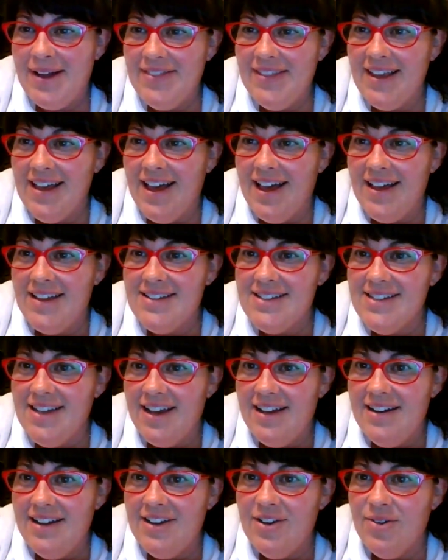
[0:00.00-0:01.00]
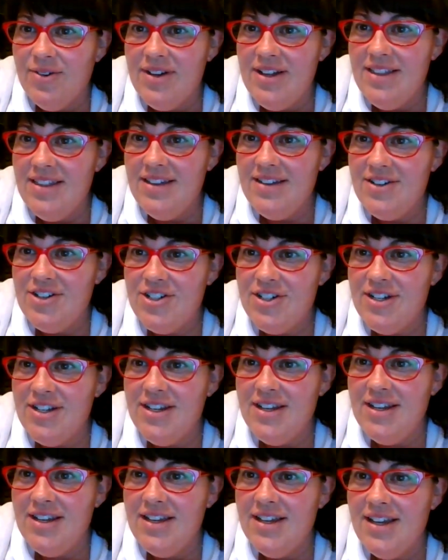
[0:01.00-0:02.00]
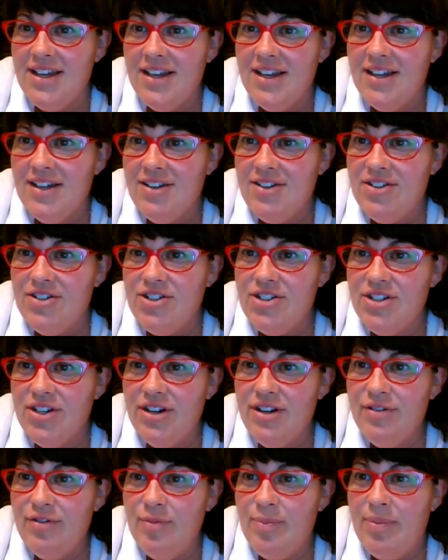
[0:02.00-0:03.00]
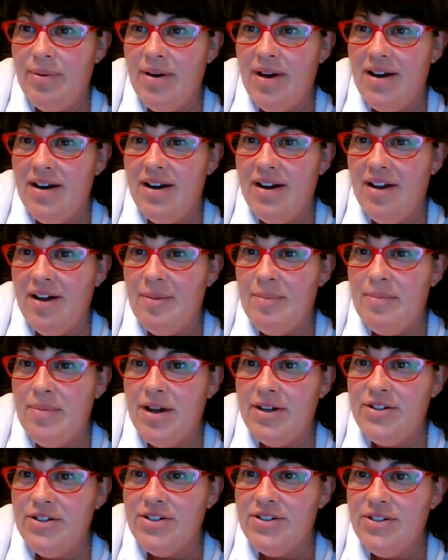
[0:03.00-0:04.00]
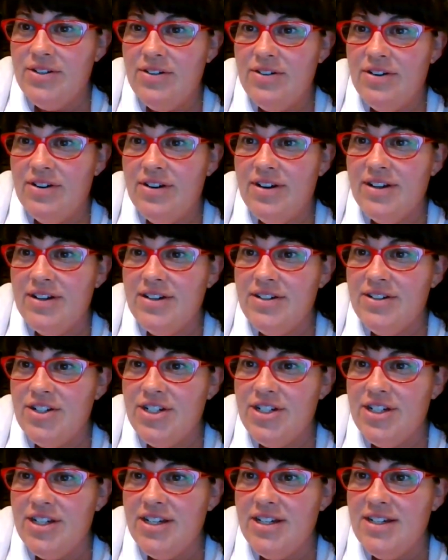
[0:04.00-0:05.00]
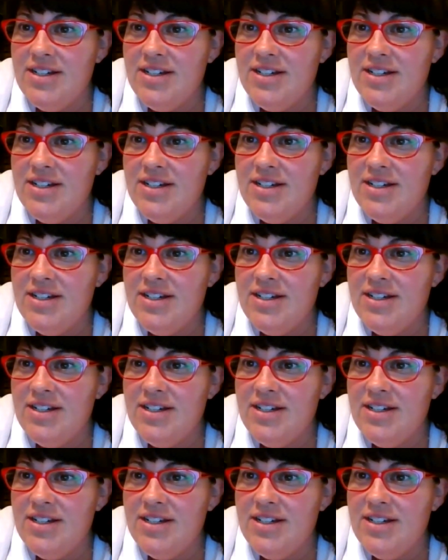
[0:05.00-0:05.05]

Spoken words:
I'm on the guy's side. I agree that she should have brought it up much sooner and